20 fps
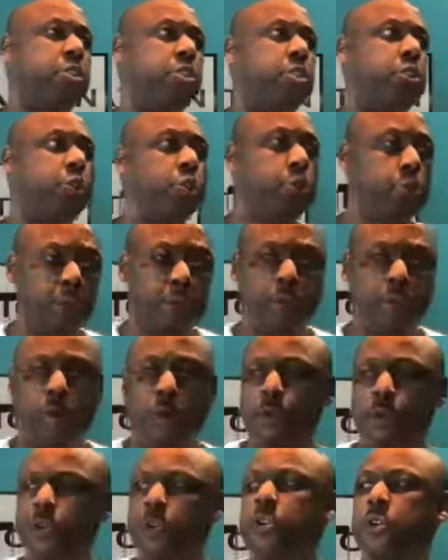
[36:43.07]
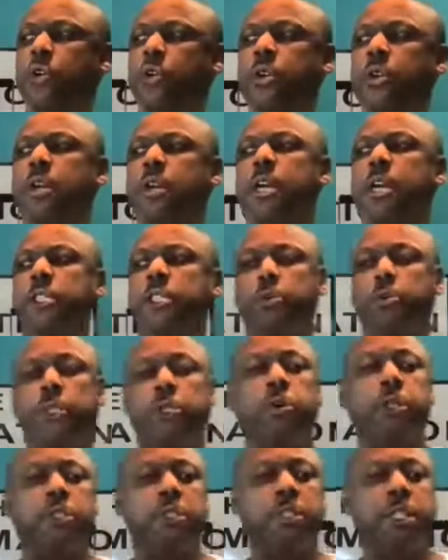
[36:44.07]
224 O'Neill Court, Suite
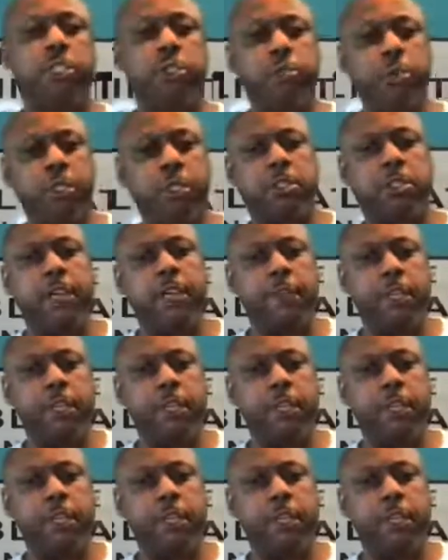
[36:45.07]
26 and 27,